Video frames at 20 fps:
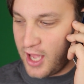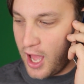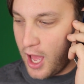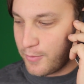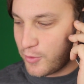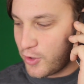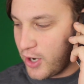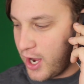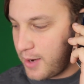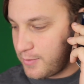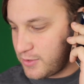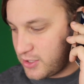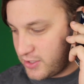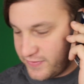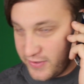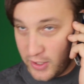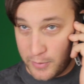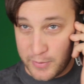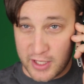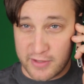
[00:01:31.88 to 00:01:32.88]
I'm great, I'm
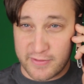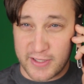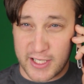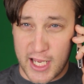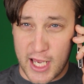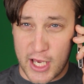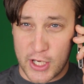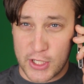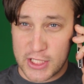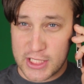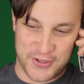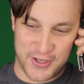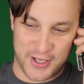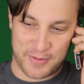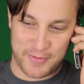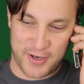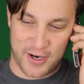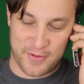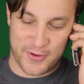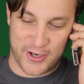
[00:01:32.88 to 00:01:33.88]
just filming a video. I'll see you
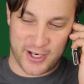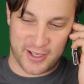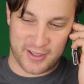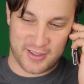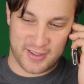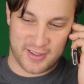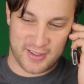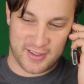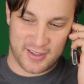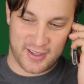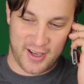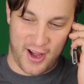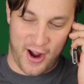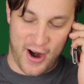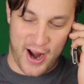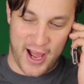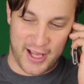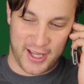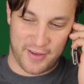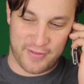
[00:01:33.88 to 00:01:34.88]
tomorrow morning.
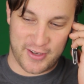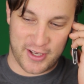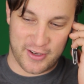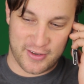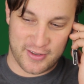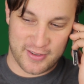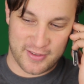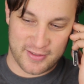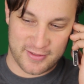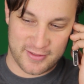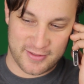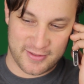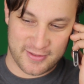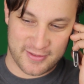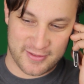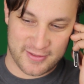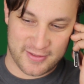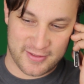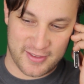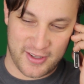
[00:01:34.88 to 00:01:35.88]
Alright, I love you.
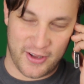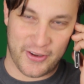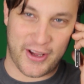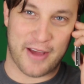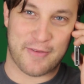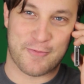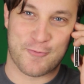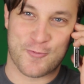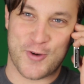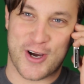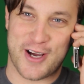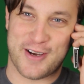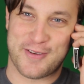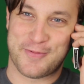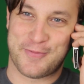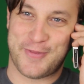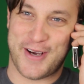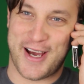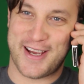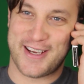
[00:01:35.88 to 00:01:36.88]
Okay,
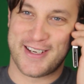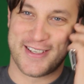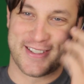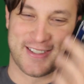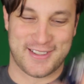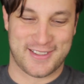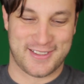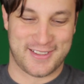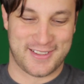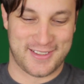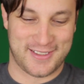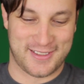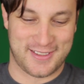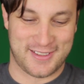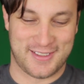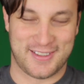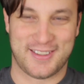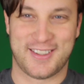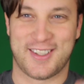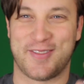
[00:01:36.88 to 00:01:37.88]
bye.
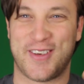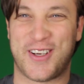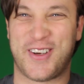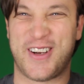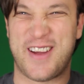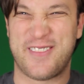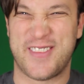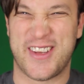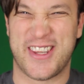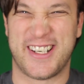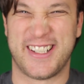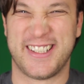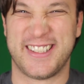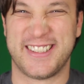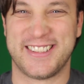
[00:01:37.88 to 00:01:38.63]
It's my grandmother.